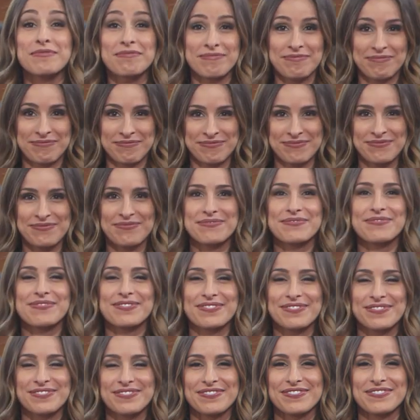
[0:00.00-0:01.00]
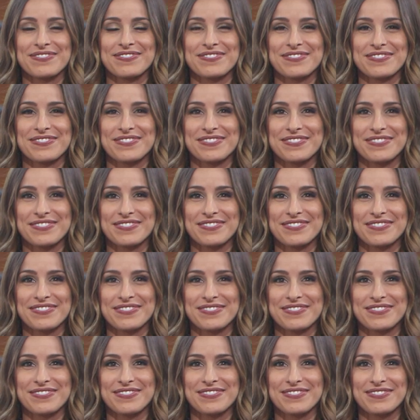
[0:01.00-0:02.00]

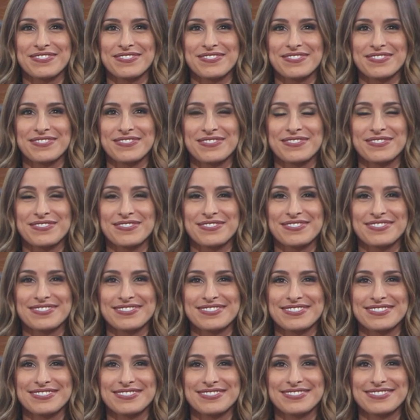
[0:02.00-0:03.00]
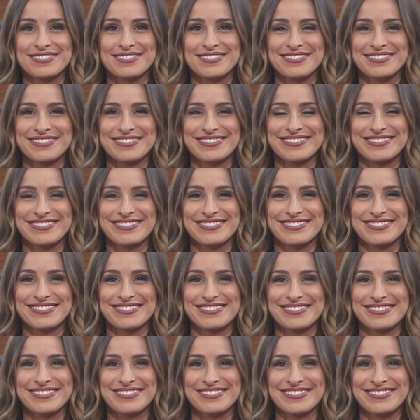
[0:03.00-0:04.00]

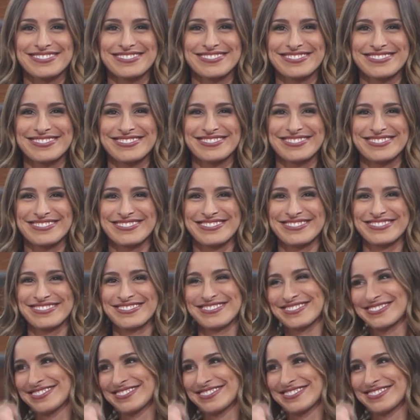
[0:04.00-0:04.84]
(silent)